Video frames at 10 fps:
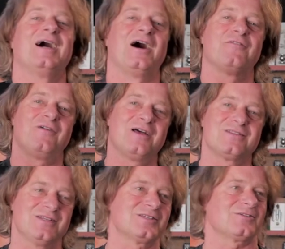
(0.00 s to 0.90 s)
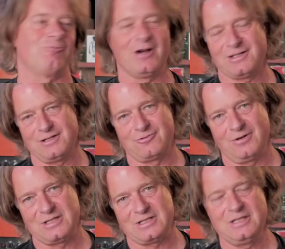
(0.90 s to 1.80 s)
I find this quite
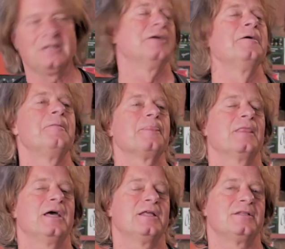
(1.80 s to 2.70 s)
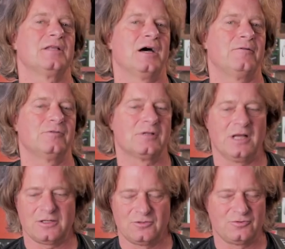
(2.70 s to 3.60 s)
interesting, and I would
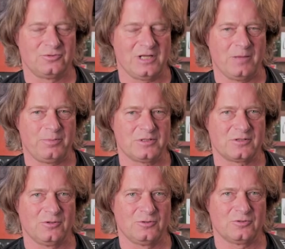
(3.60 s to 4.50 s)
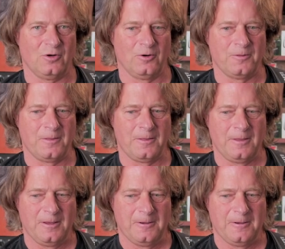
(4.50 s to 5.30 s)
like to do an episode on